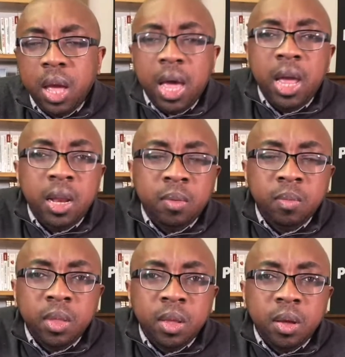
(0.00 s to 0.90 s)
And
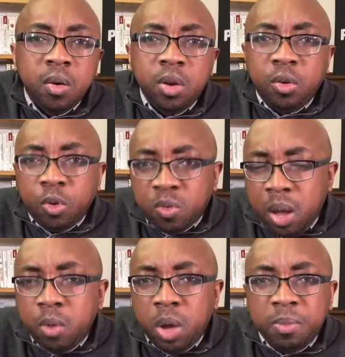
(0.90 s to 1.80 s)
there was
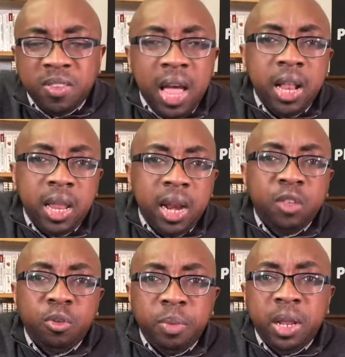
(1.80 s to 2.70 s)
one website that
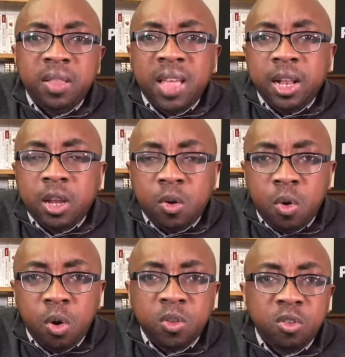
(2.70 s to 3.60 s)
attributed that
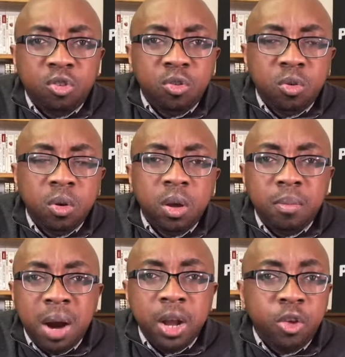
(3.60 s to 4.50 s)
quote to
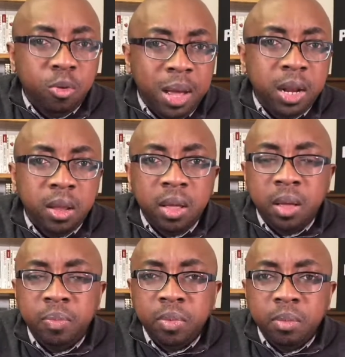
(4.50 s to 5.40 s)
Mark Cuban, the